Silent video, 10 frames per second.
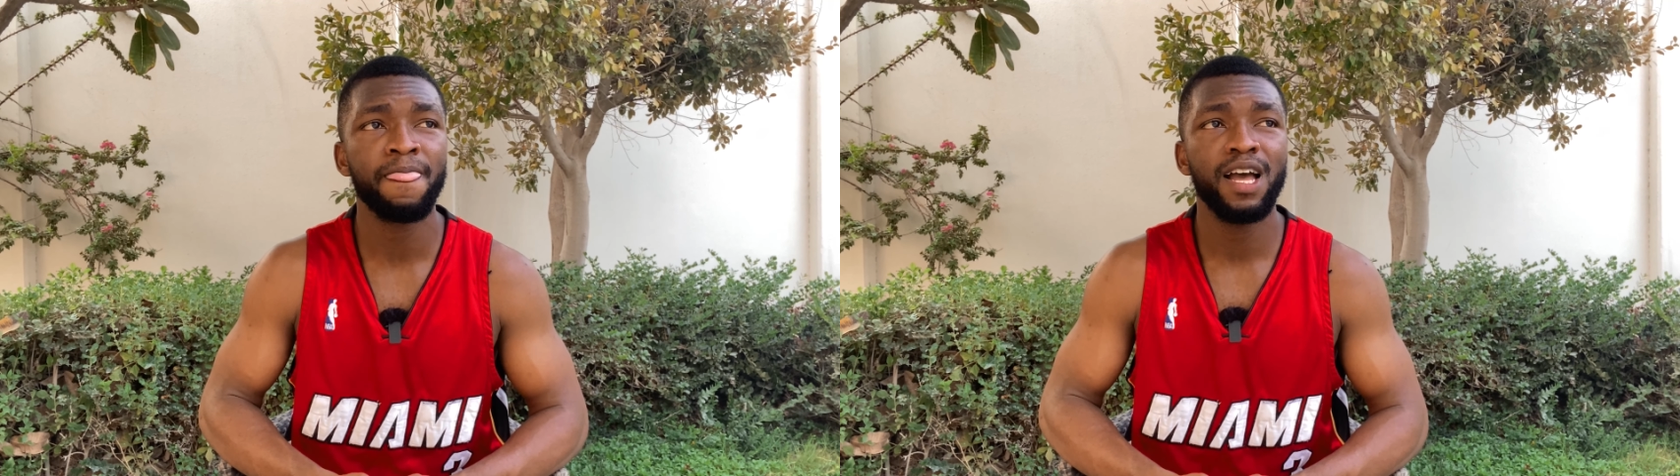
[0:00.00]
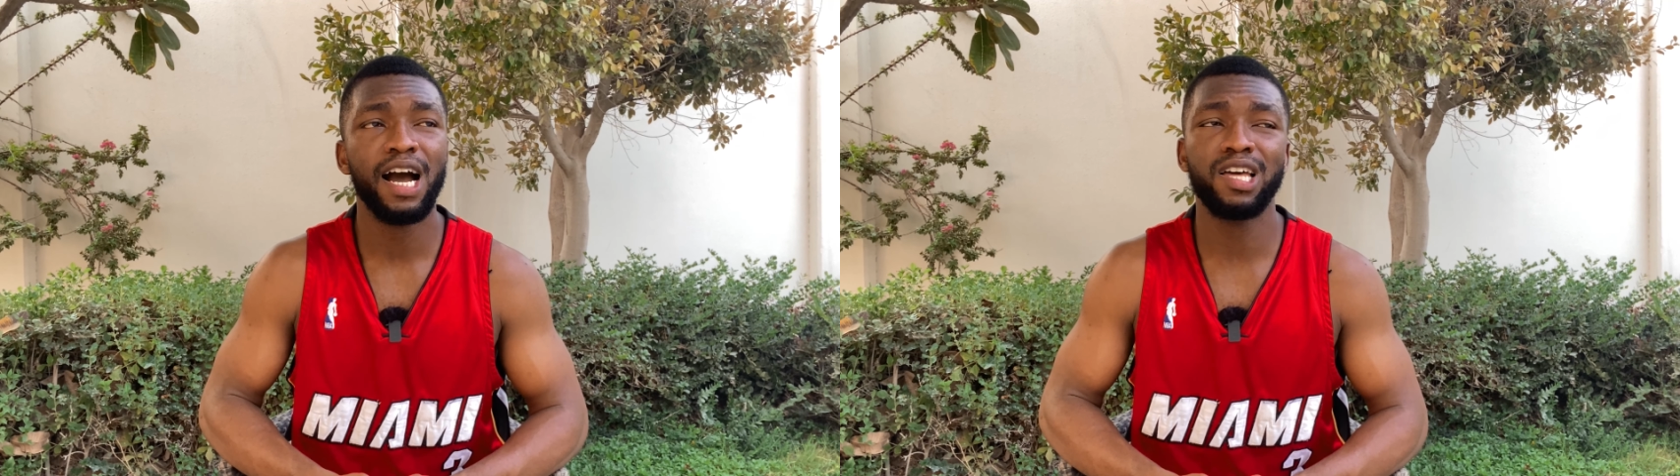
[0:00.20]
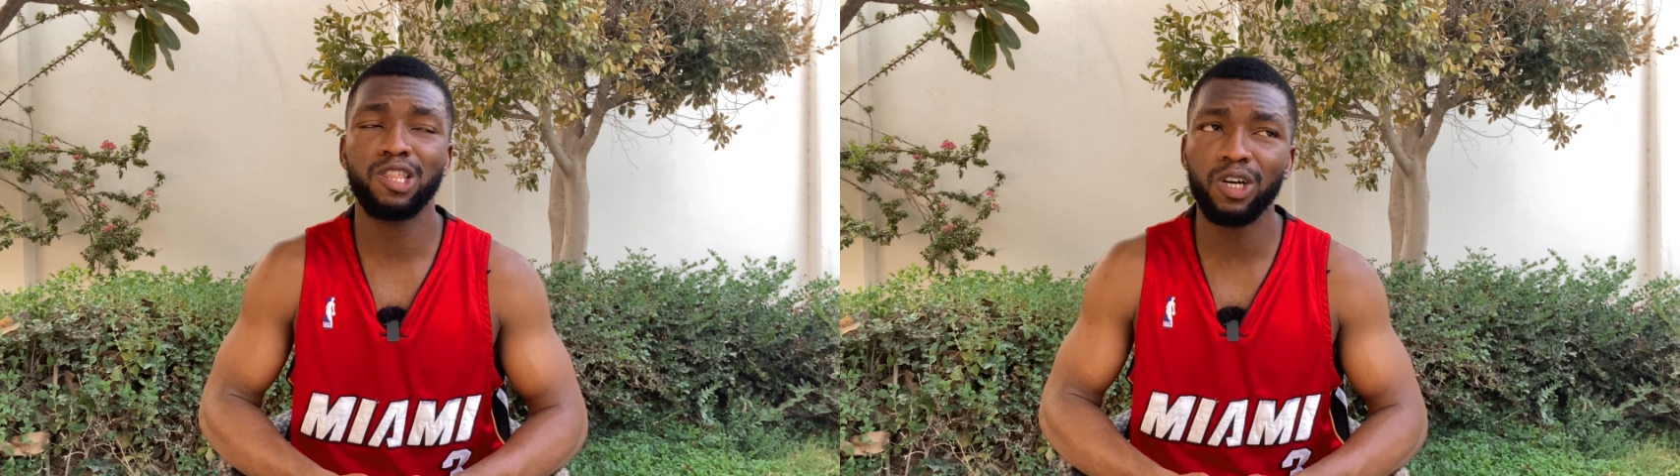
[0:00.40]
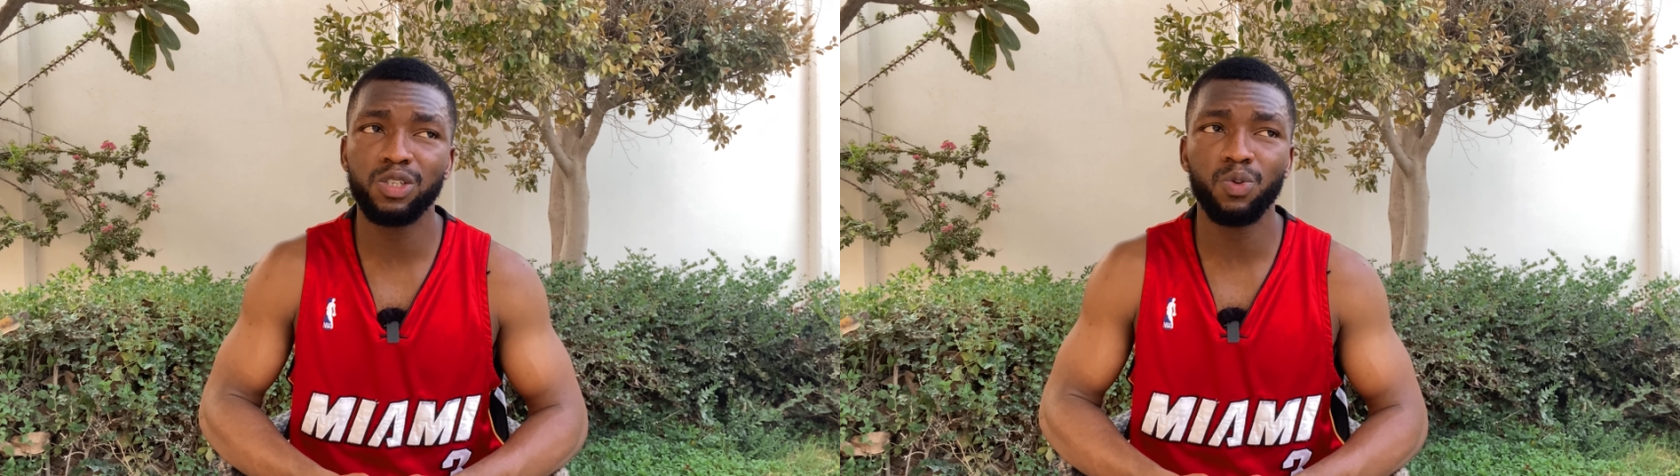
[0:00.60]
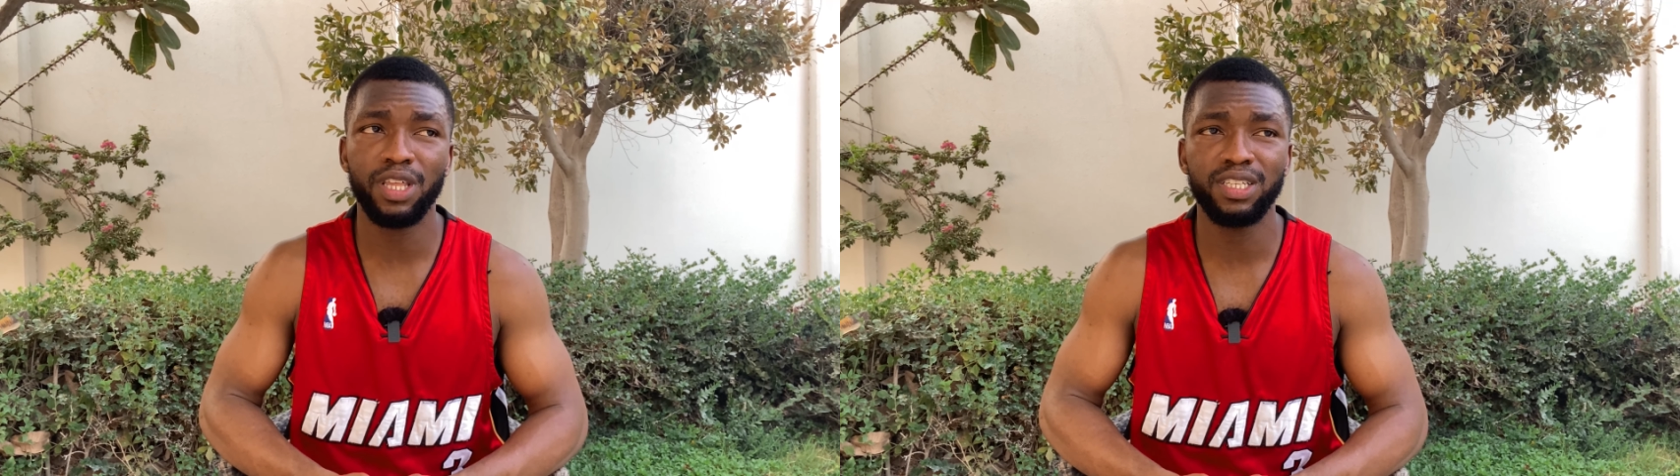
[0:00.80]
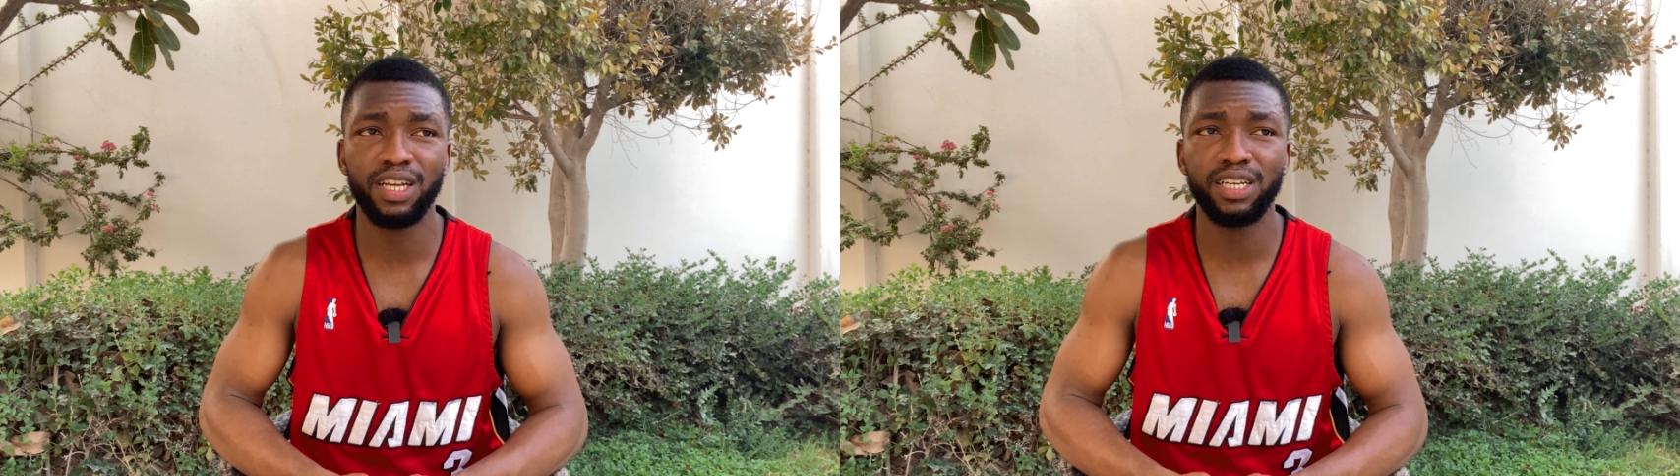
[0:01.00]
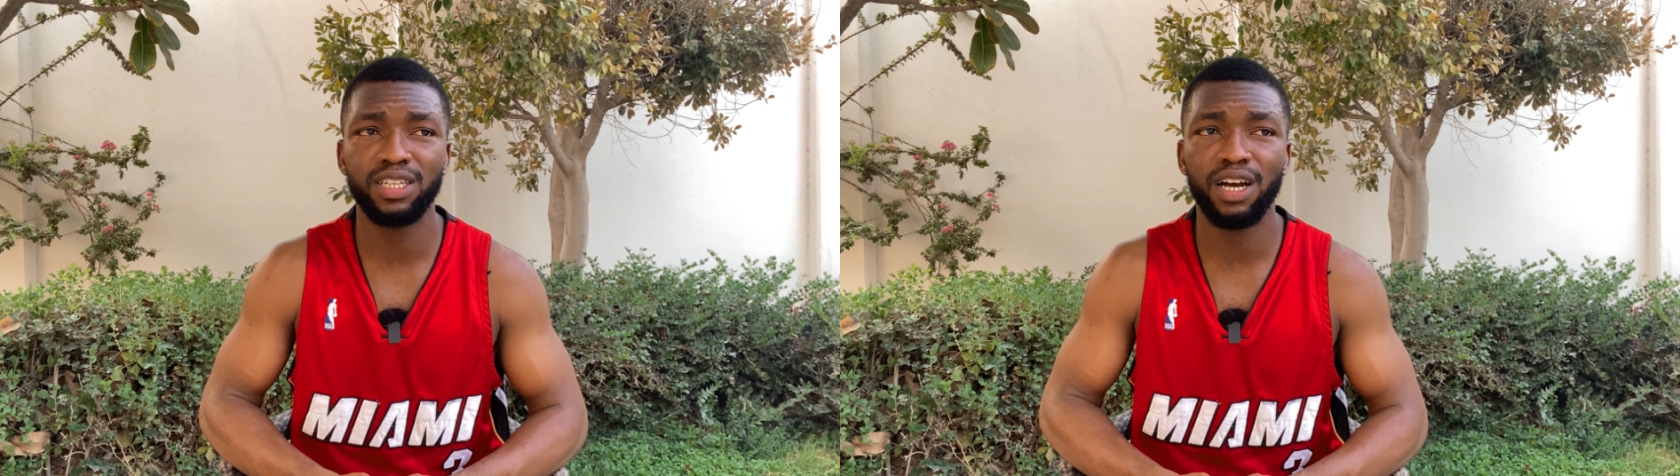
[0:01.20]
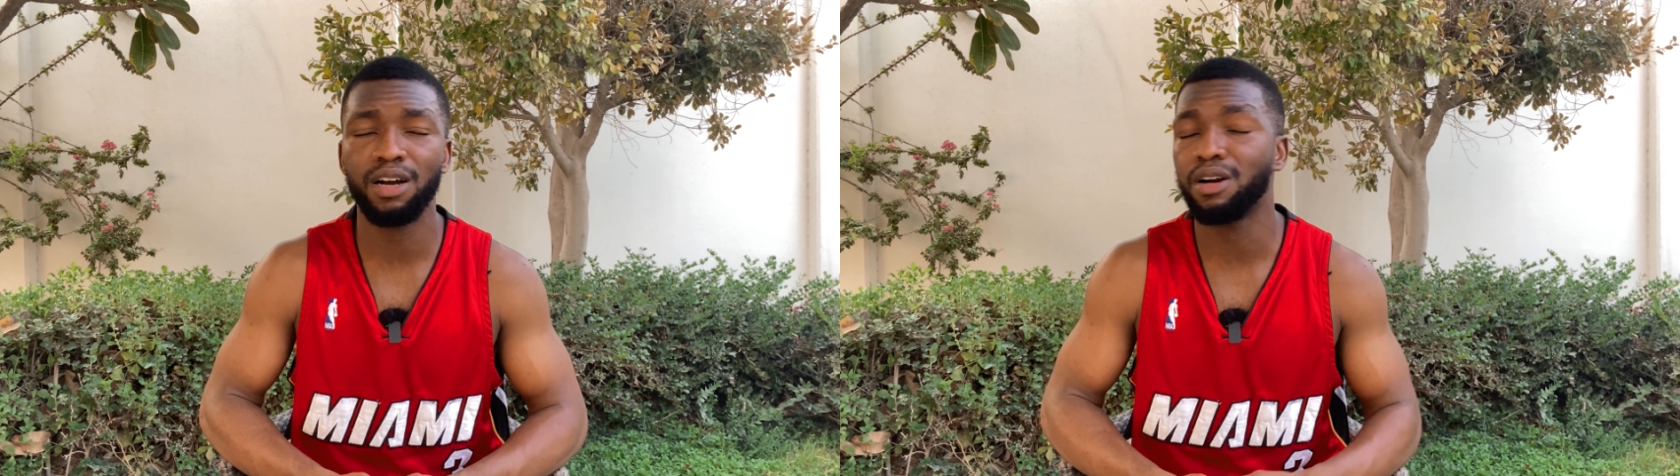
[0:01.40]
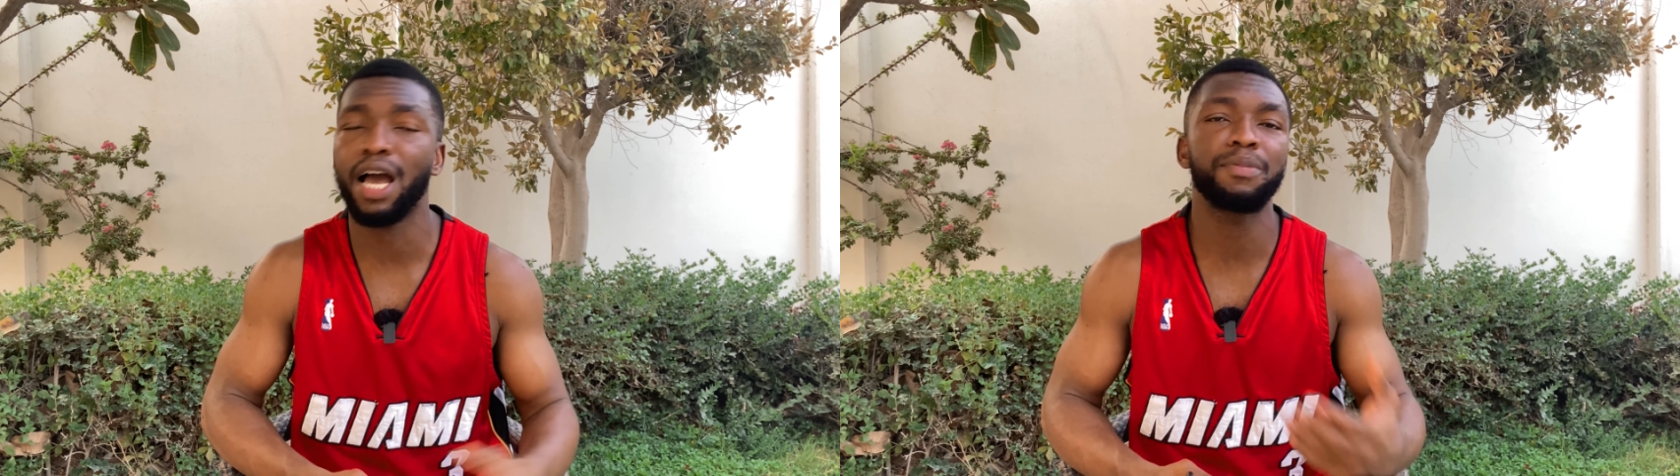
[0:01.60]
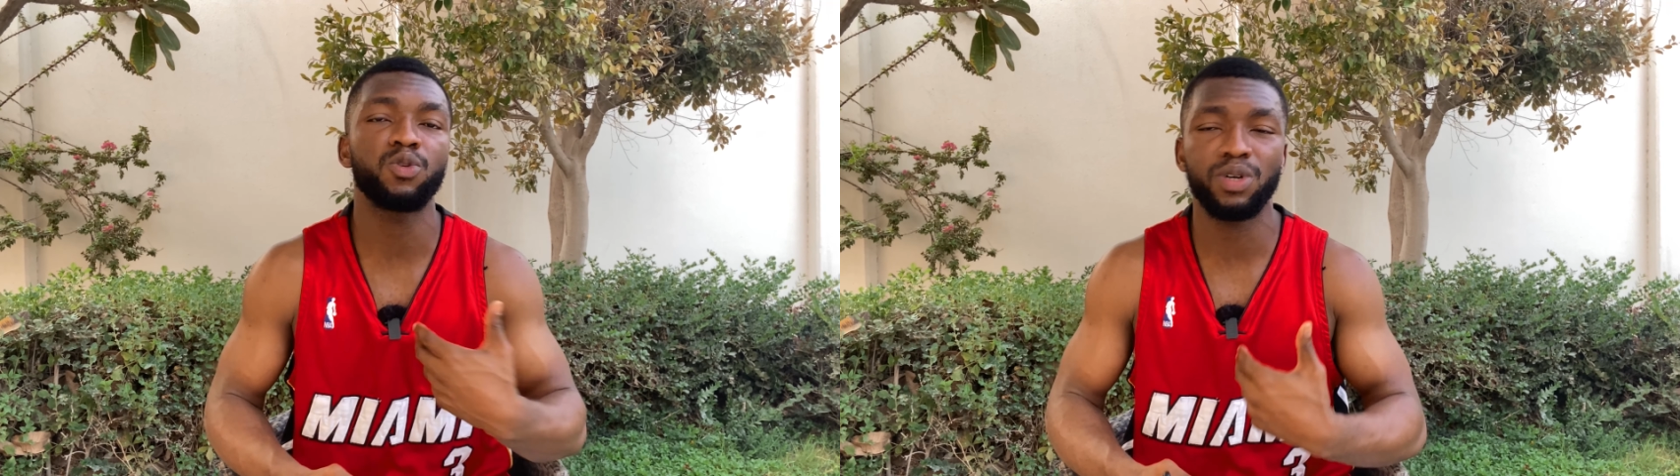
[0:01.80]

I thought with the